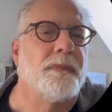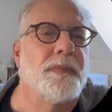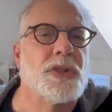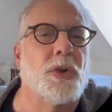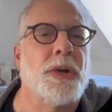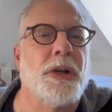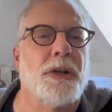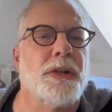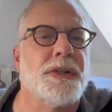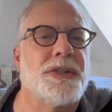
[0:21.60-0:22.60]
So
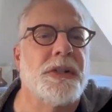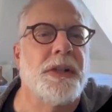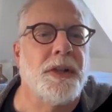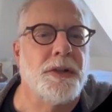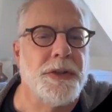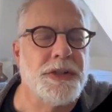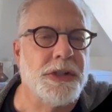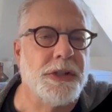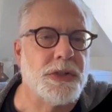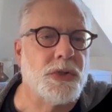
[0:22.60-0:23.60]
here you can see the interface
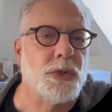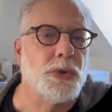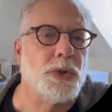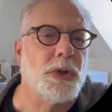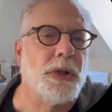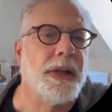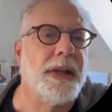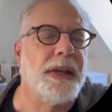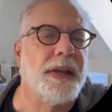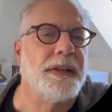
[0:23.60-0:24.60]
to this tool,
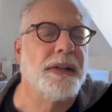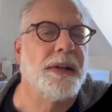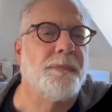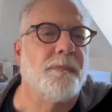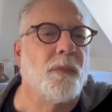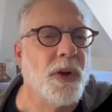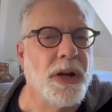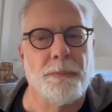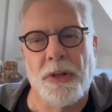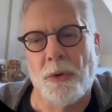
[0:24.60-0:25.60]
and when
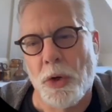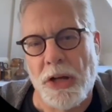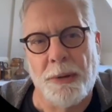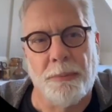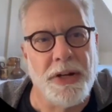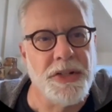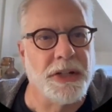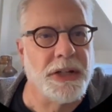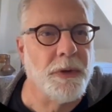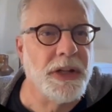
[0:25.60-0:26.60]
I'm going to work on a
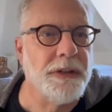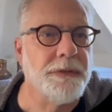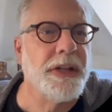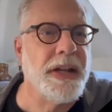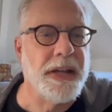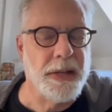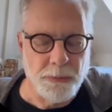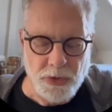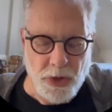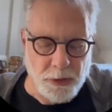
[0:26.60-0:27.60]
project, I want to give it a
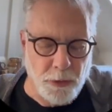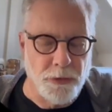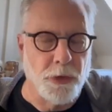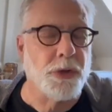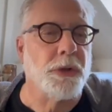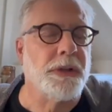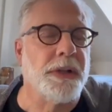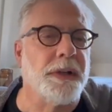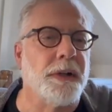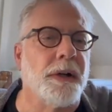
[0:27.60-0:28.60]
name so I can refer to it
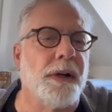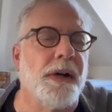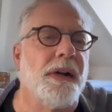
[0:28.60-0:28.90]
later.